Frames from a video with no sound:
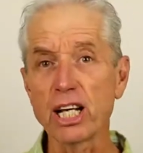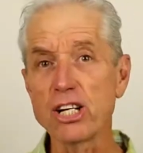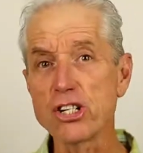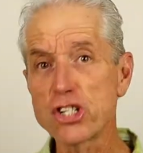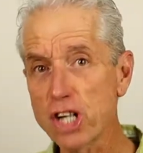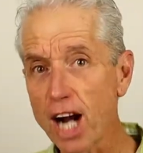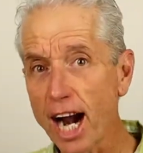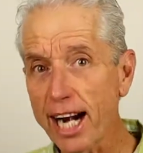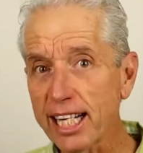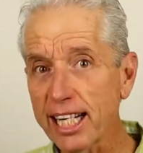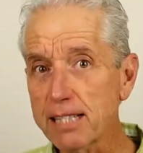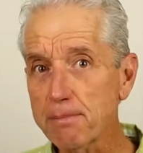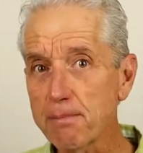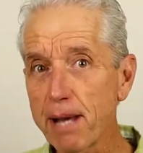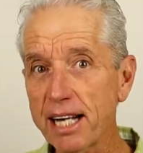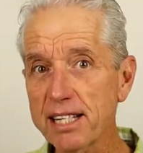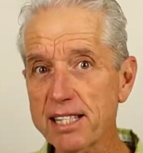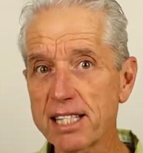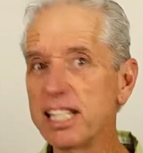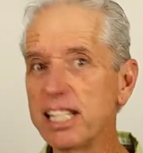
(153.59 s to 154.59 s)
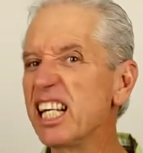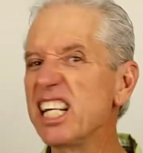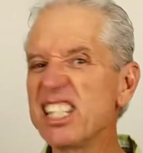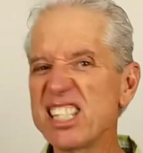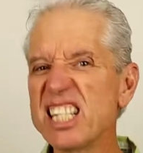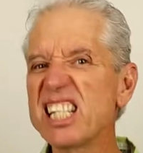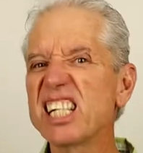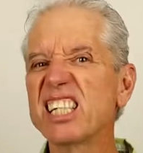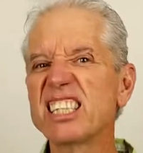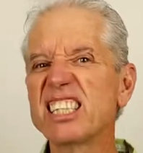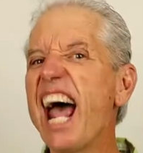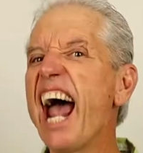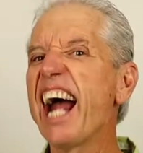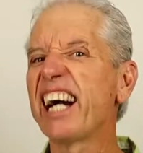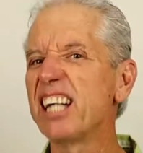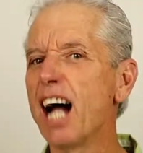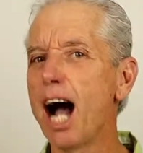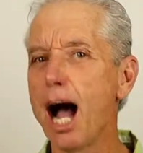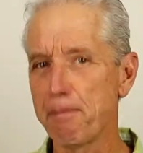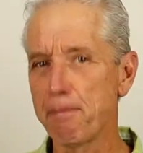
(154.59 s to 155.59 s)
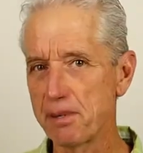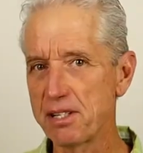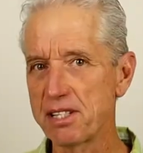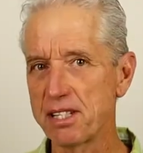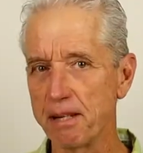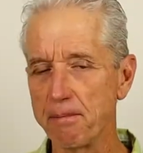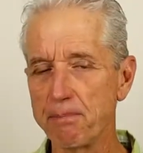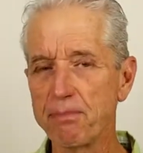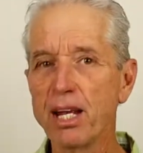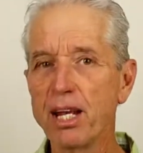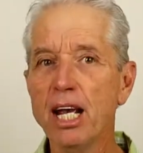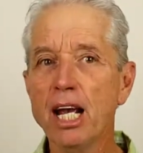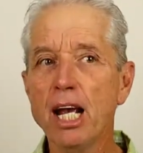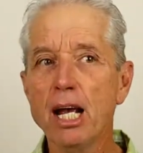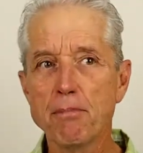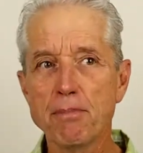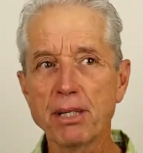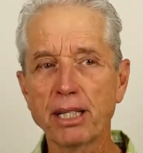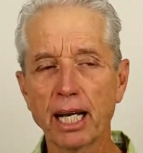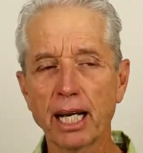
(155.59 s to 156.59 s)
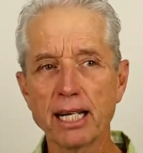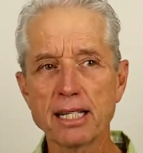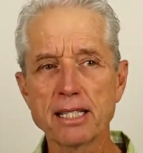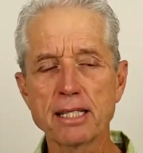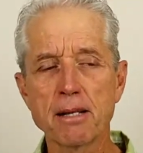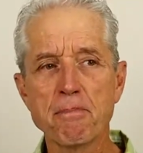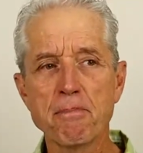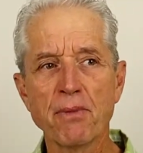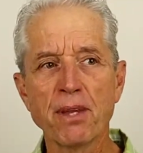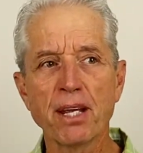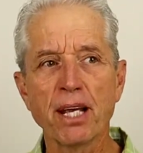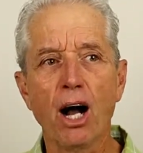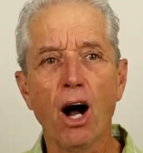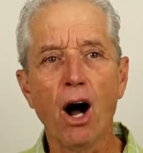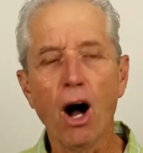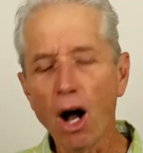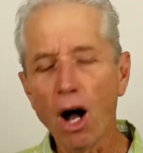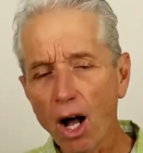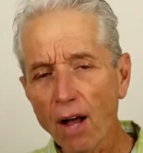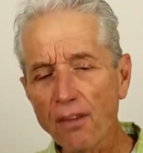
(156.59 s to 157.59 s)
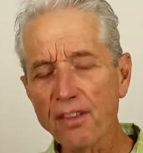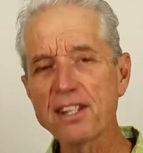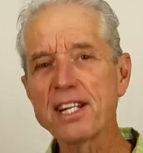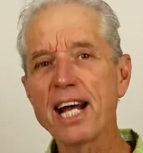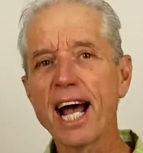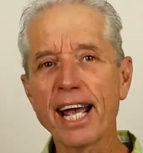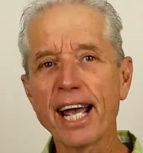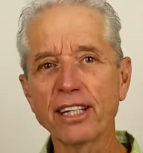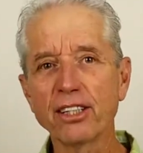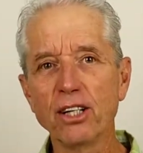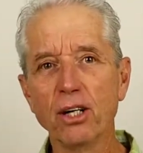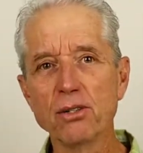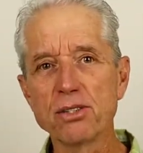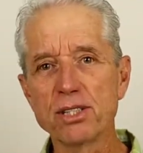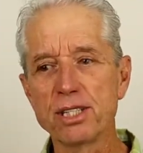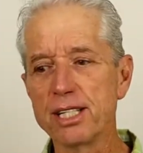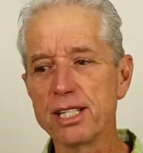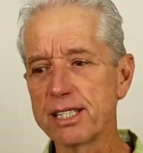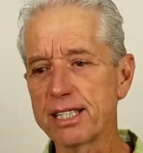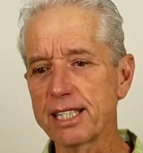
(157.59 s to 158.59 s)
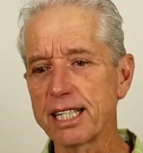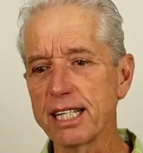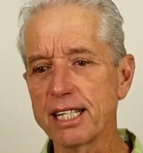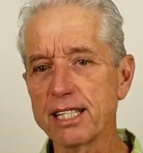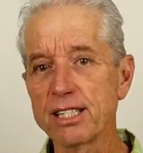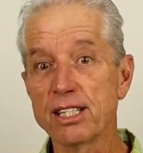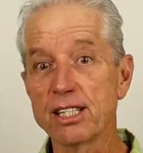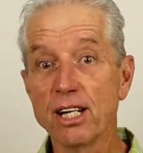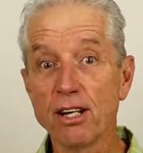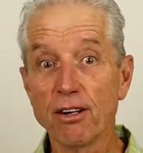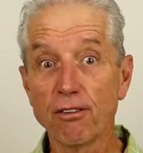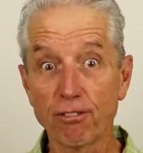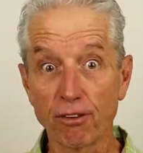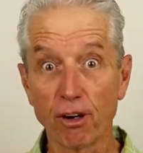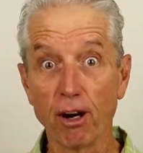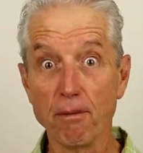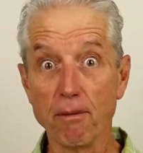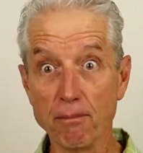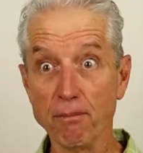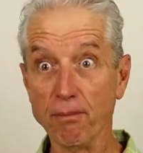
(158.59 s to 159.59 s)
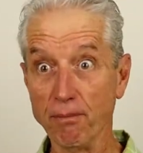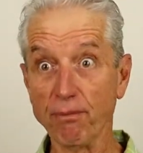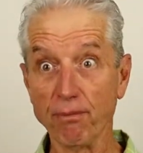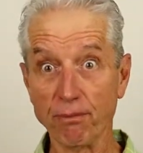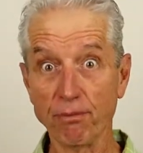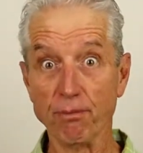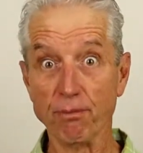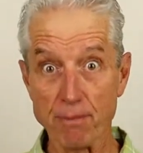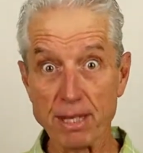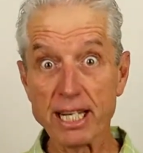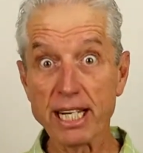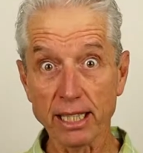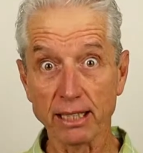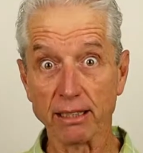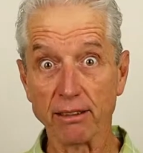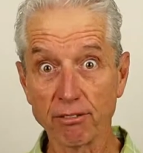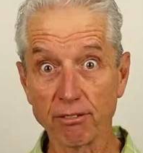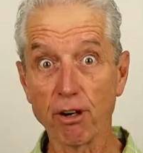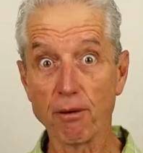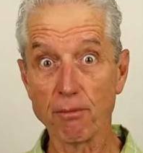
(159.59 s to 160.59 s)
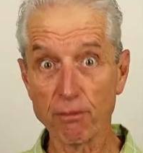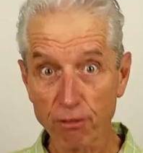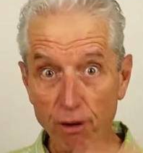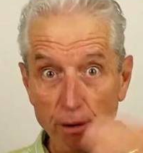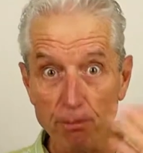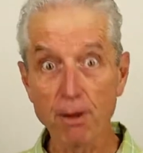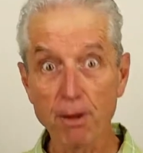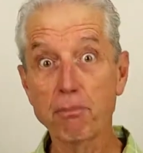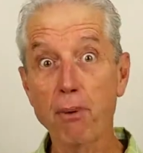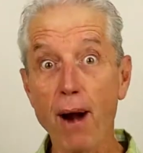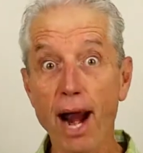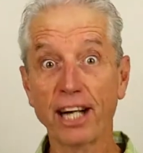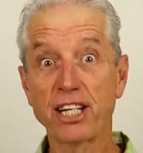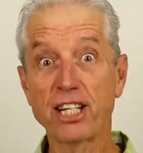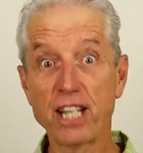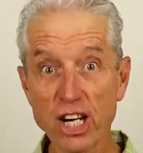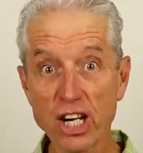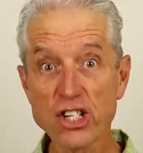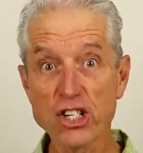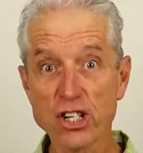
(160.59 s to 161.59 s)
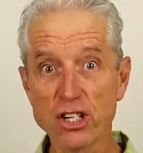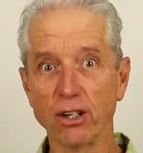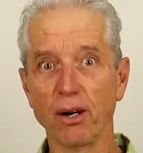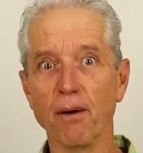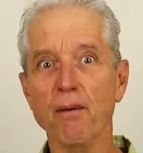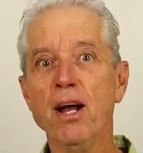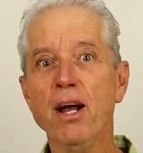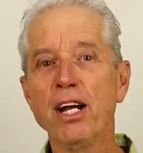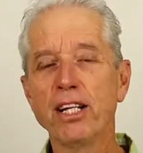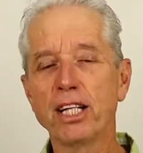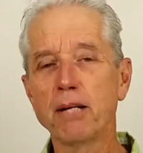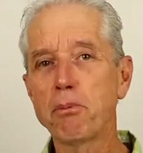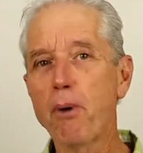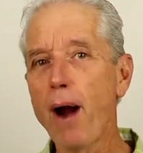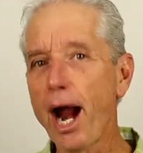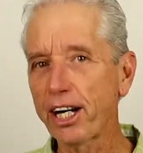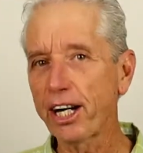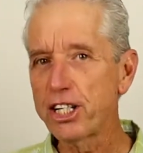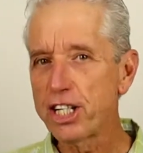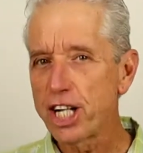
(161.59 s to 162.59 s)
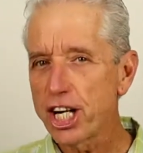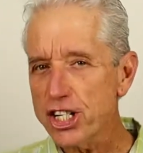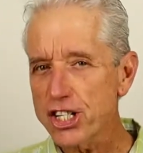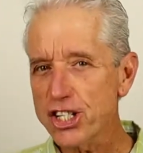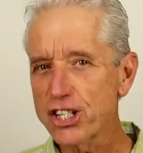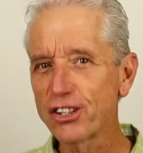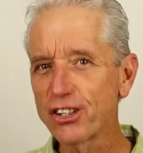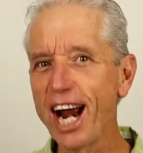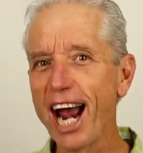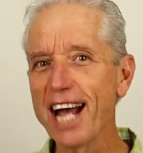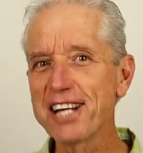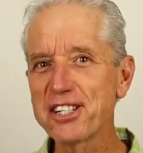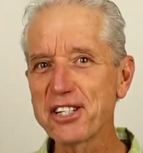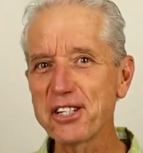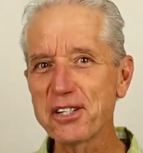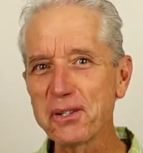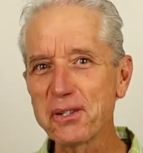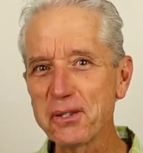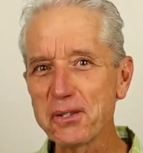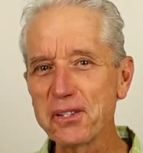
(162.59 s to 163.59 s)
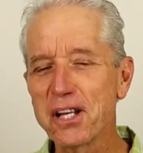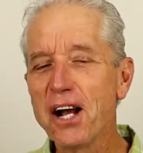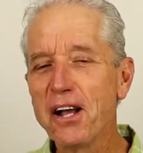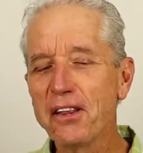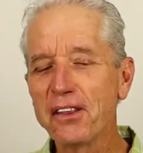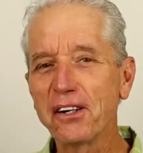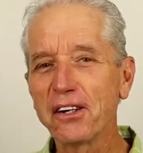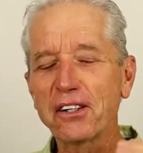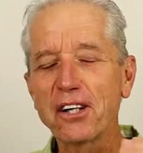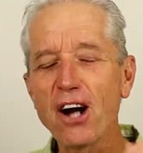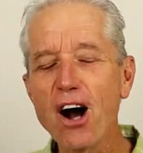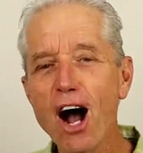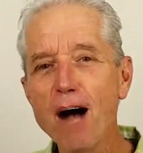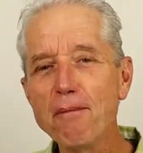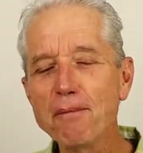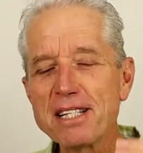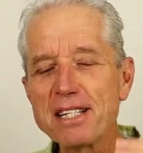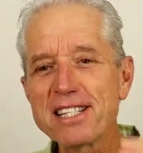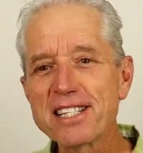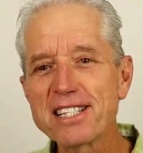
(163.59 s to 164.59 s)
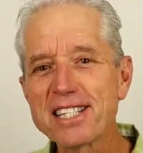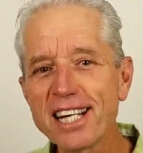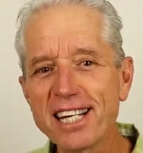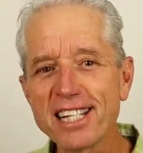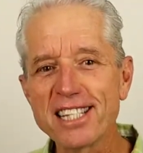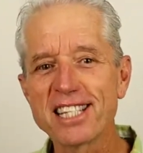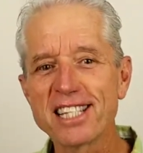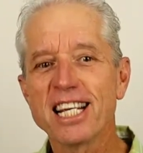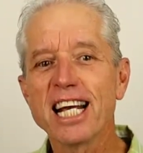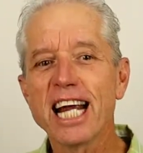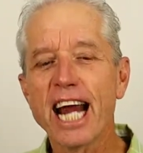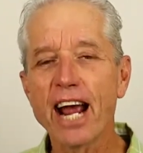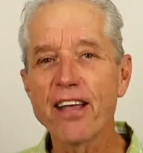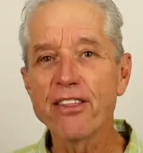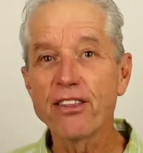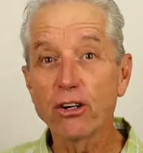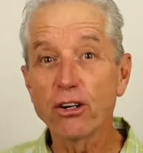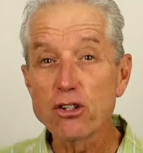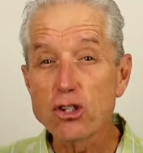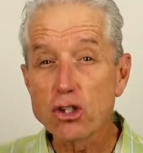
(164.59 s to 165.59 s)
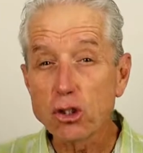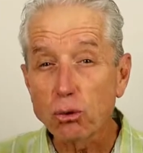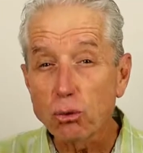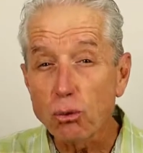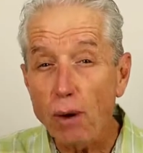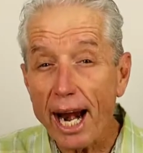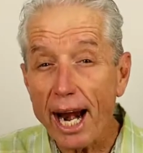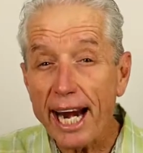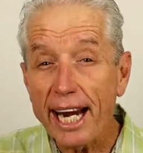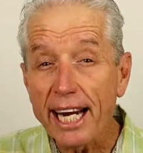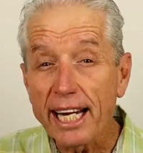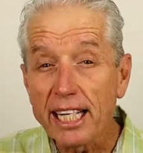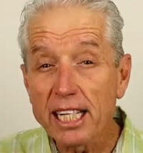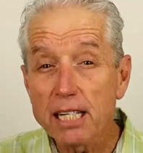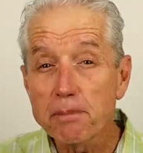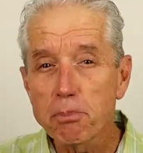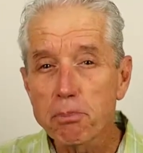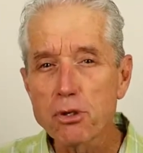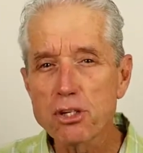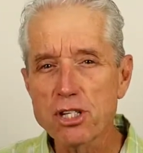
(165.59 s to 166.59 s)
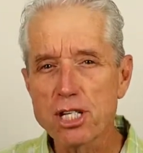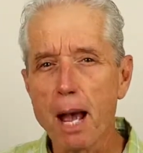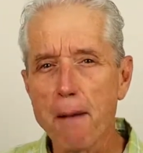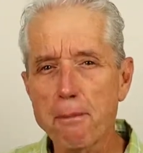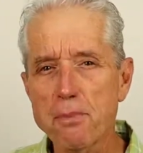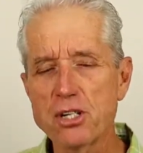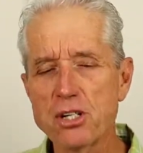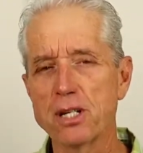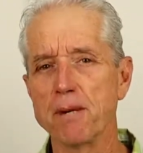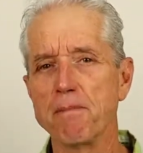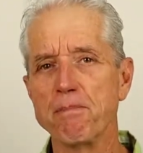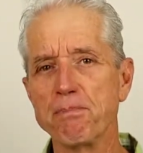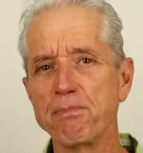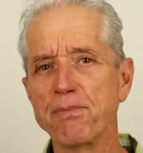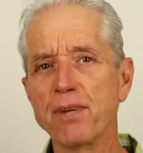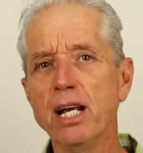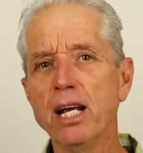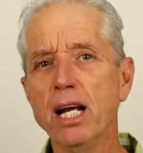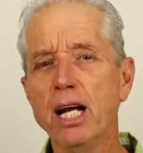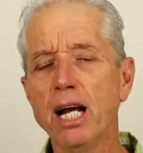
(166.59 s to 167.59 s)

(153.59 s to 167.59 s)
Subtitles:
In Chinese medicine, it's the exact opposite, because all the diagnosis is from me, from the practitioner. The practitioner has to use their common sense and their trained perception.